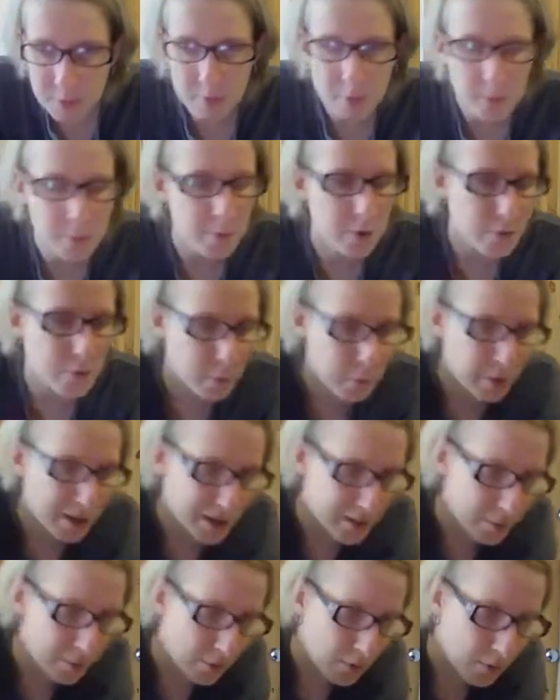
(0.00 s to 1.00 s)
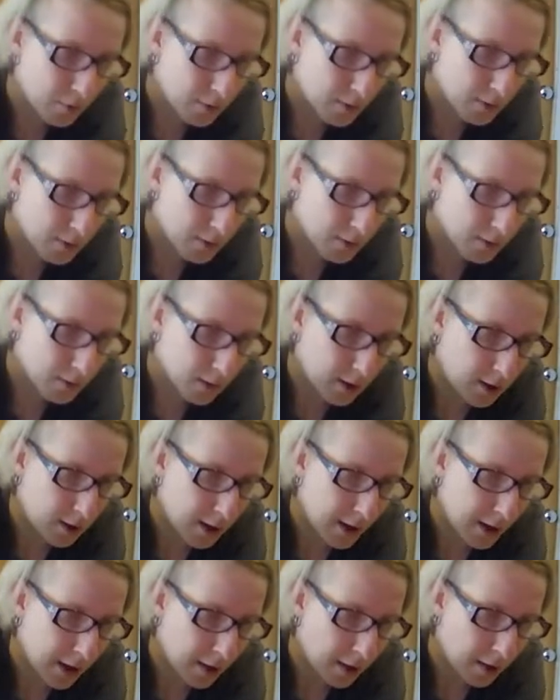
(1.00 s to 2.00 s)
move a bit smoother across the
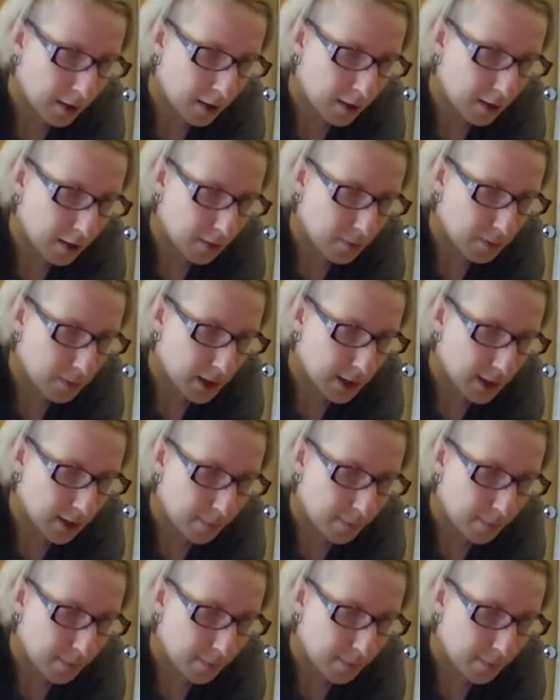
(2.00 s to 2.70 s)
clay than a really